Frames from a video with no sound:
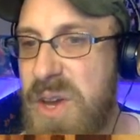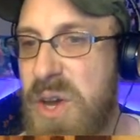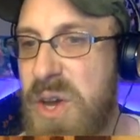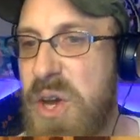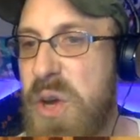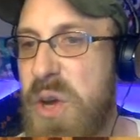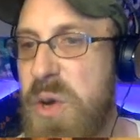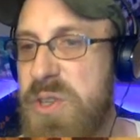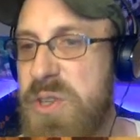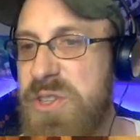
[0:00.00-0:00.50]

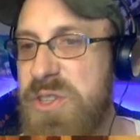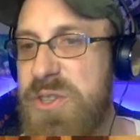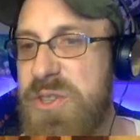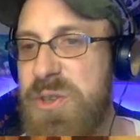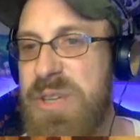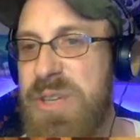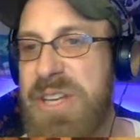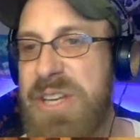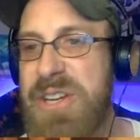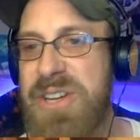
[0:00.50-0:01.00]
Who is the new
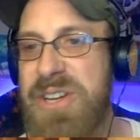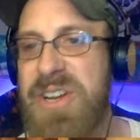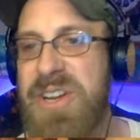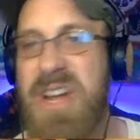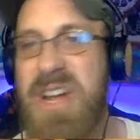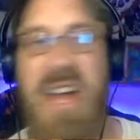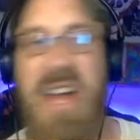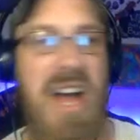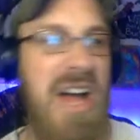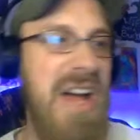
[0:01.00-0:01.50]
leader?
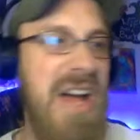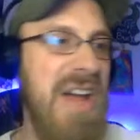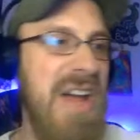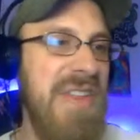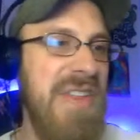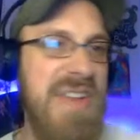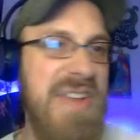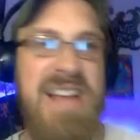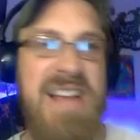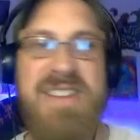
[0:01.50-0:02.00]

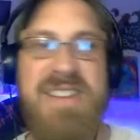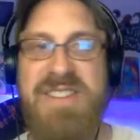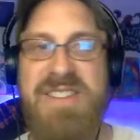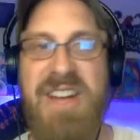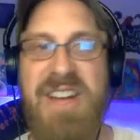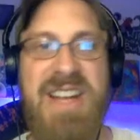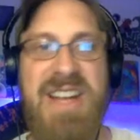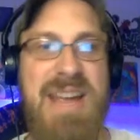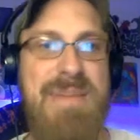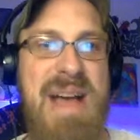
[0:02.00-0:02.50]
The king's son
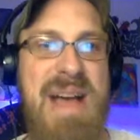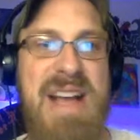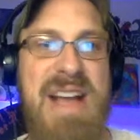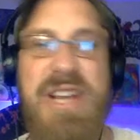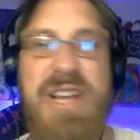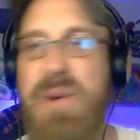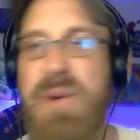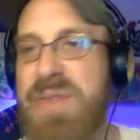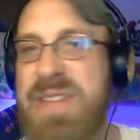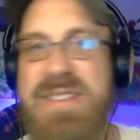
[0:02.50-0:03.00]
came back. You
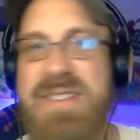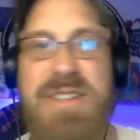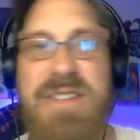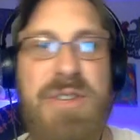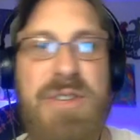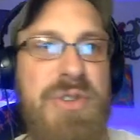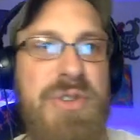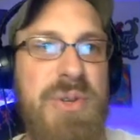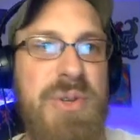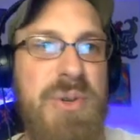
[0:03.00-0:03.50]
know what? That's a little
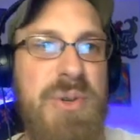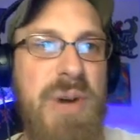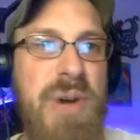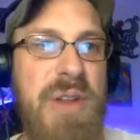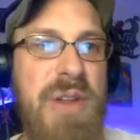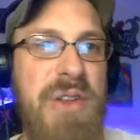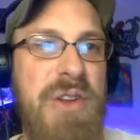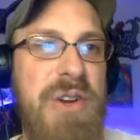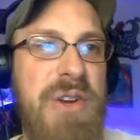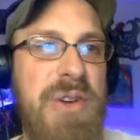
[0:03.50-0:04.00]
too on
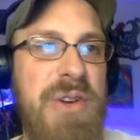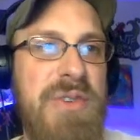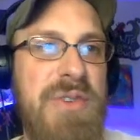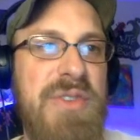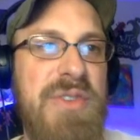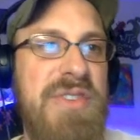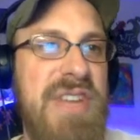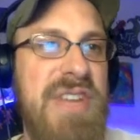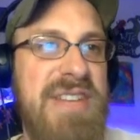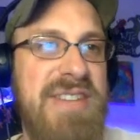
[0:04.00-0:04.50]
the
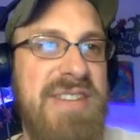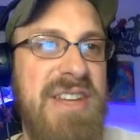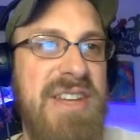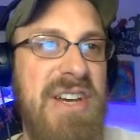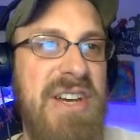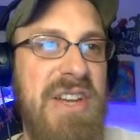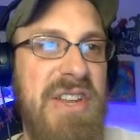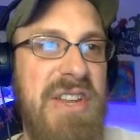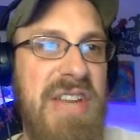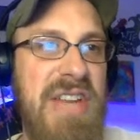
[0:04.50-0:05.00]
nose. Say it's
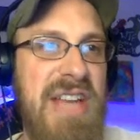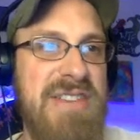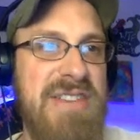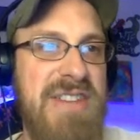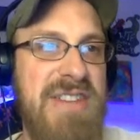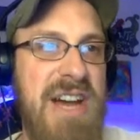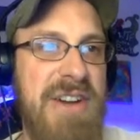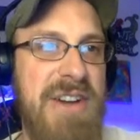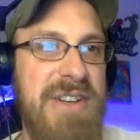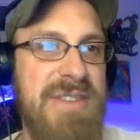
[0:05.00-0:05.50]
the king's
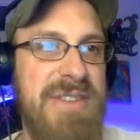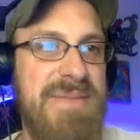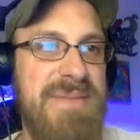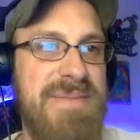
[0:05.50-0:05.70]
daughter.